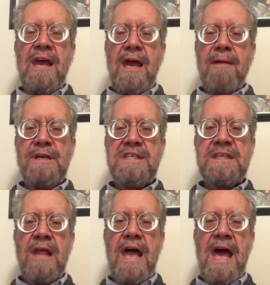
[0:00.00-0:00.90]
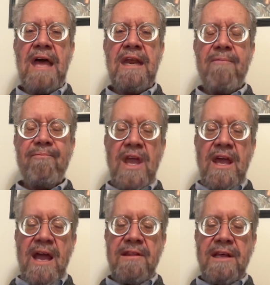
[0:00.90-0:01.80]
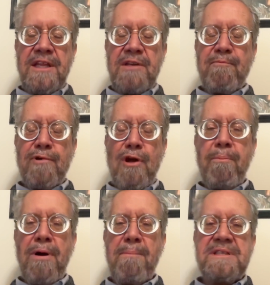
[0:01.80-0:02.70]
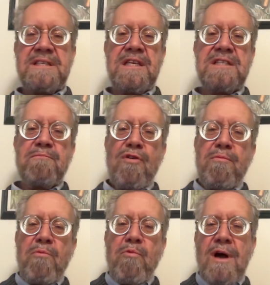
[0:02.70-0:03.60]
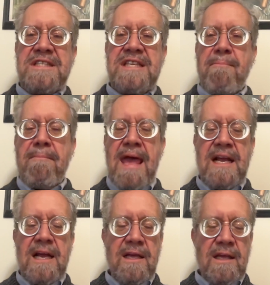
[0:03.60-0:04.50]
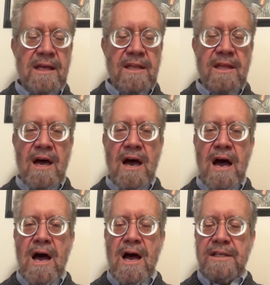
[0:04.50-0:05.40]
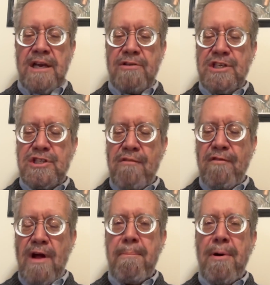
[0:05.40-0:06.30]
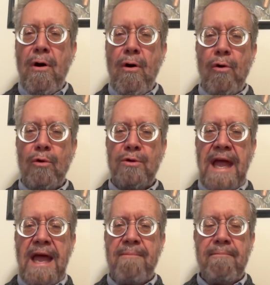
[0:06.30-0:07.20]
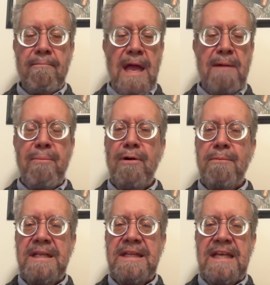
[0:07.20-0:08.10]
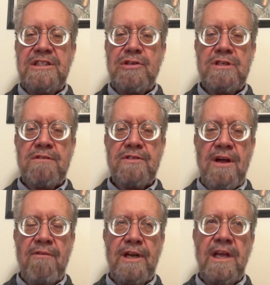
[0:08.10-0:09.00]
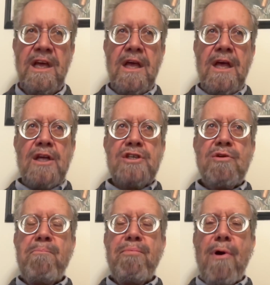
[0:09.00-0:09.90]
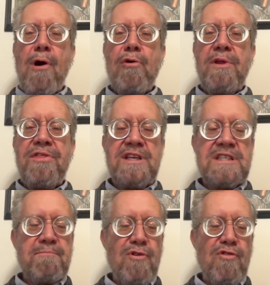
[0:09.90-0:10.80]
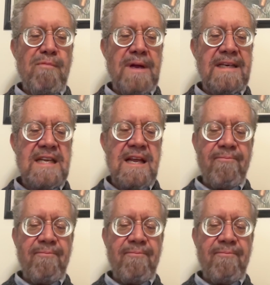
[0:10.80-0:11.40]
and misled, and that the real purpose of this movement was to make, to sort of uphold and make permanent the institution of slavery. So he broke with this movement